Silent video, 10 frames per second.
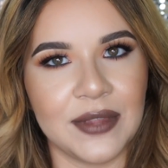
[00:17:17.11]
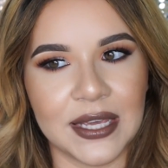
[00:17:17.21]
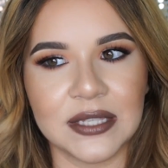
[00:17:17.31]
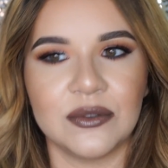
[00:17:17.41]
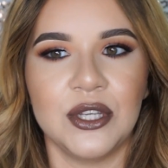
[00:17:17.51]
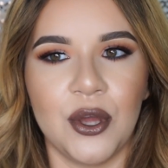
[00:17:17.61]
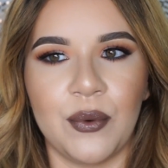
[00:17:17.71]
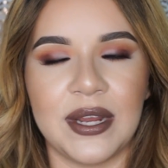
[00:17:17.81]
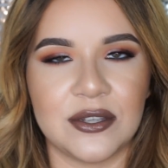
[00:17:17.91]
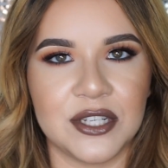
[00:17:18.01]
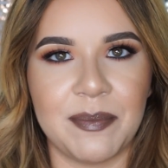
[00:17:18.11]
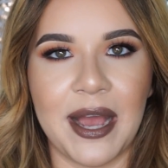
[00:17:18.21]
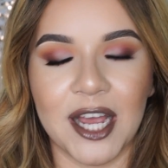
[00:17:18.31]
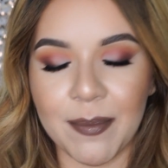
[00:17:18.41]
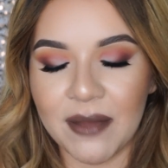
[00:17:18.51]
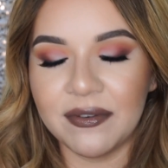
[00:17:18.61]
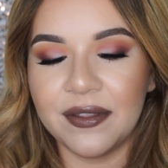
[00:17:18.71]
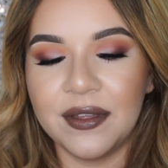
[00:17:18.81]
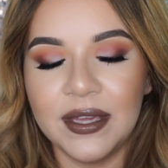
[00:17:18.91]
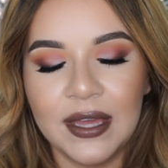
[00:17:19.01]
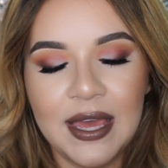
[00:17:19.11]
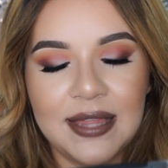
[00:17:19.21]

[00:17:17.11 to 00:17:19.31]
like, you know, when I start to pack up everything.